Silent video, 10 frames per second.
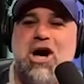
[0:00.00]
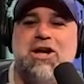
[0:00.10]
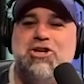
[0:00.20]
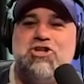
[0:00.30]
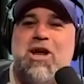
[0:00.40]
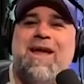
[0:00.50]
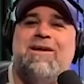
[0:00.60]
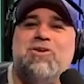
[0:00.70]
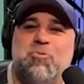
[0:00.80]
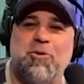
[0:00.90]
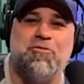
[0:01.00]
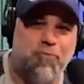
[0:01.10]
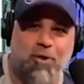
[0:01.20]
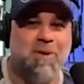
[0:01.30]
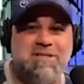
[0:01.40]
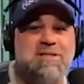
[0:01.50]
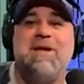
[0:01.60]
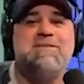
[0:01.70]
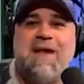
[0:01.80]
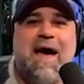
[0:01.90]
unchained performance. It
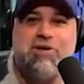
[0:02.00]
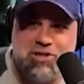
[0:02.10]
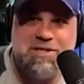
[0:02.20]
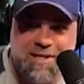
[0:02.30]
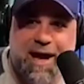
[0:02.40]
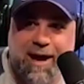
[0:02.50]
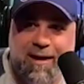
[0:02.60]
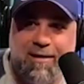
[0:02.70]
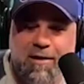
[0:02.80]
doesn't actually say